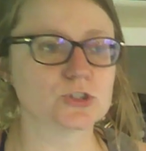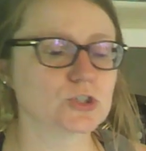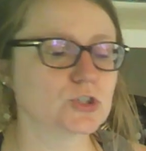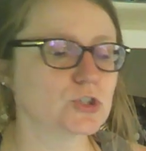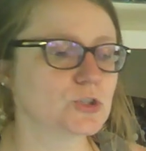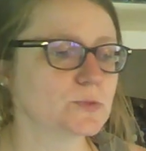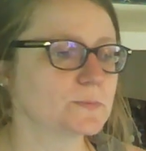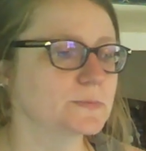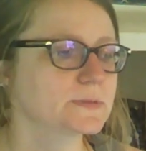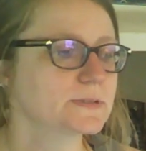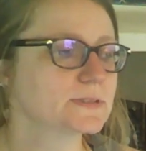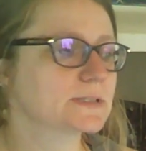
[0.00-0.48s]

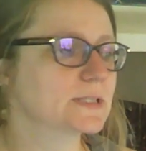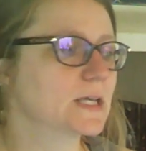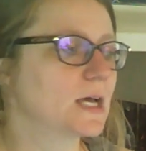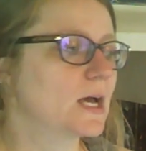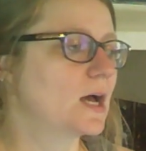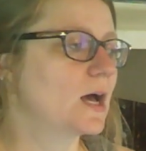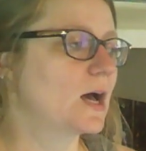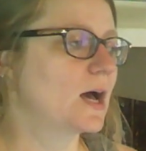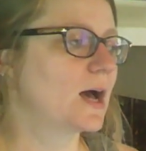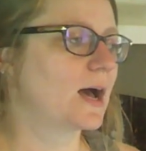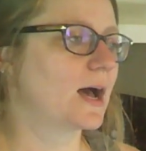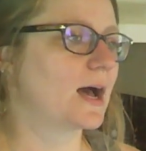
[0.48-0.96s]
soups.
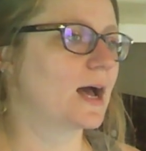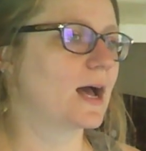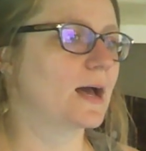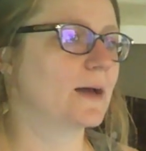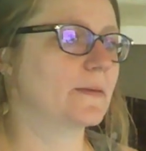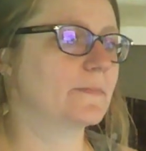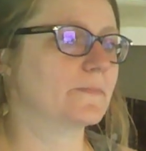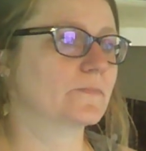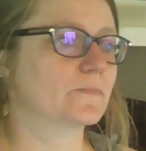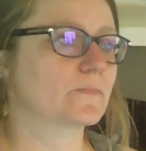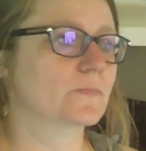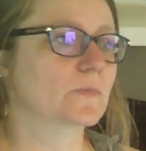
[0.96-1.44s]

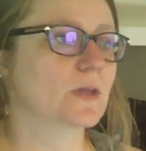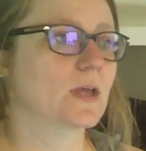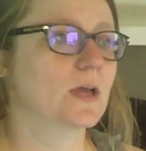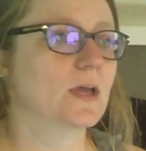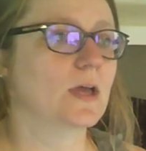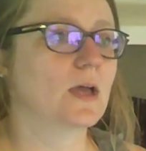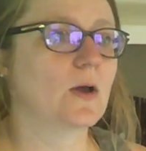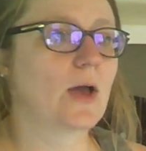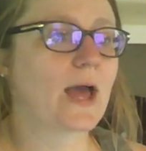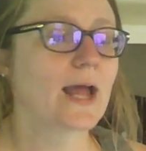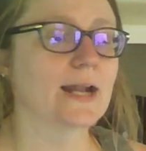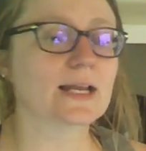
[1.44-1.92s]

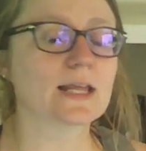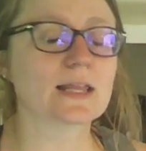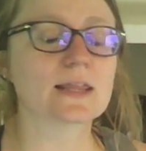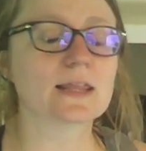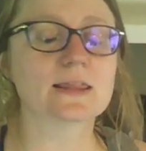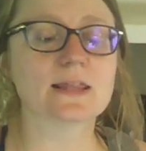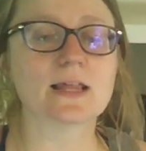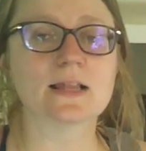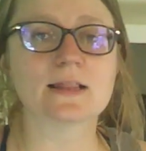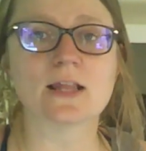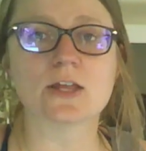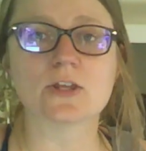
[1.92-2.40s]

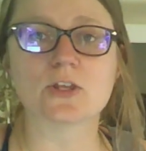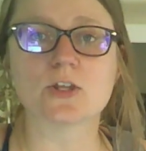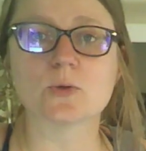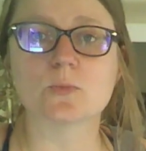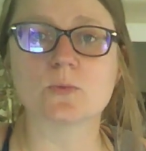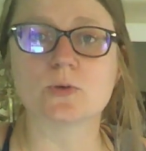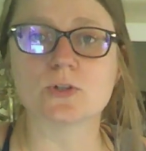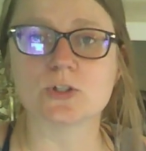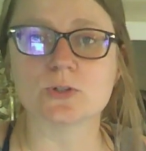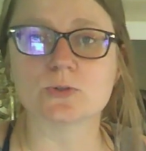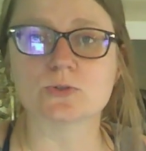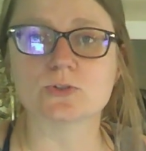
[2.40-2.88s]
Anything that you
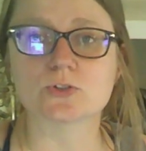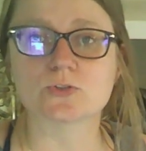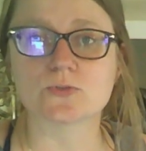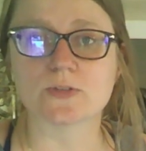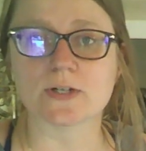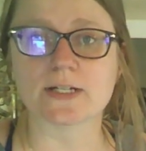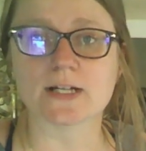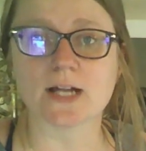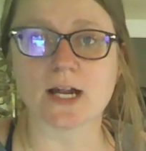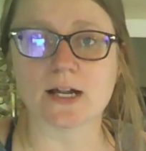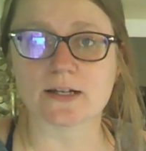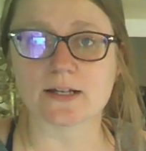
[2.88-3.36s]
would use
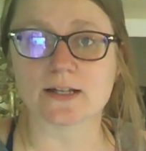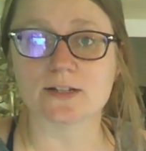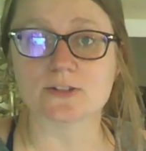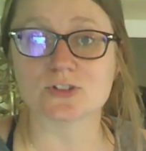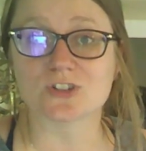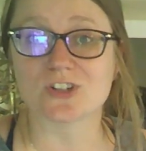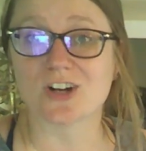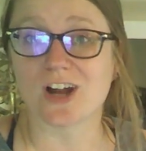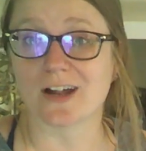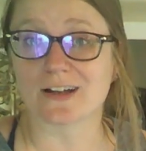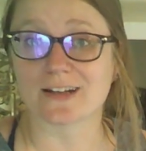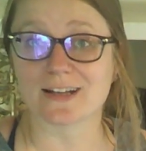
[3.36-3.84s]
green onions
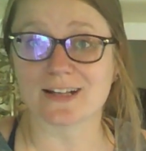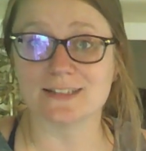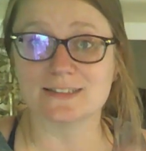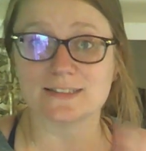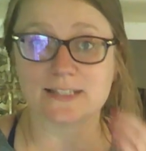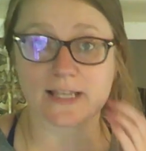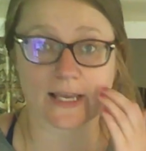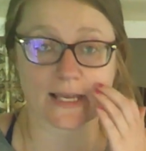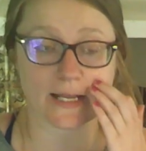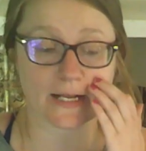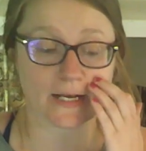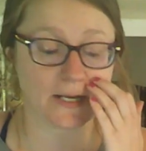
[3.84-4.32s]
or onions
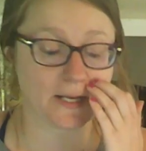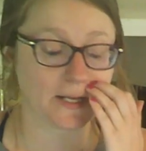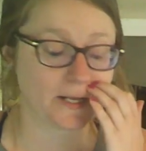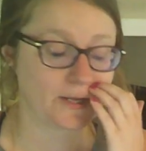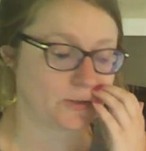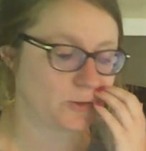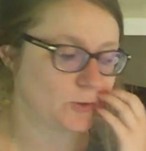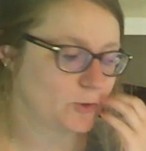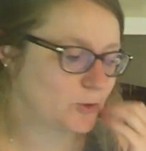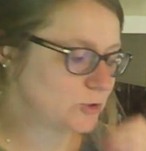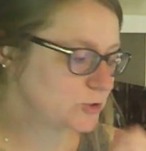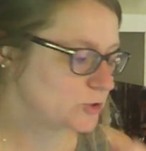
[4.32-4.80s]
in,
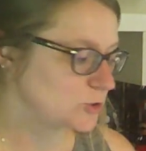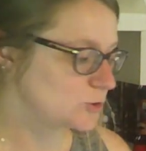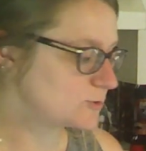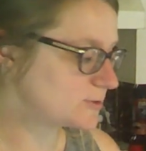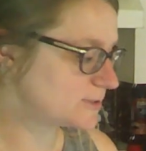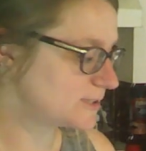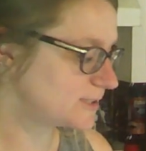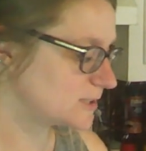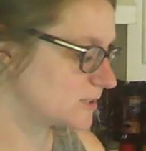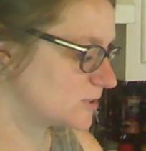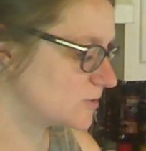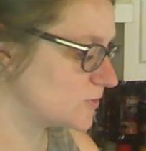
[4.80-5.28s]
you could use
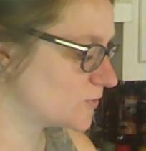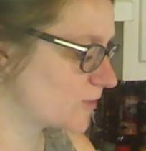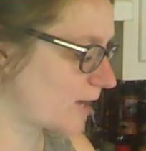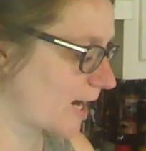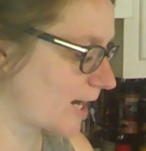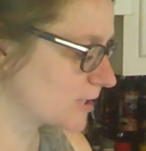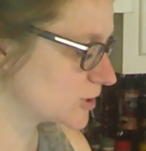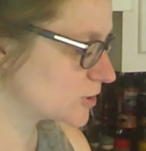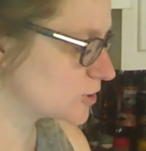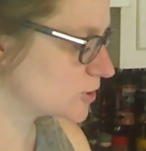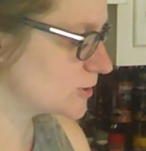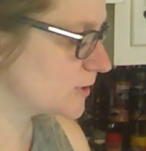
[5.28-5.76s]
these
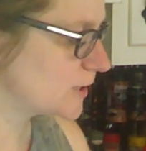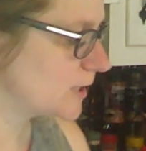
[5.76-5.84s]
fresh.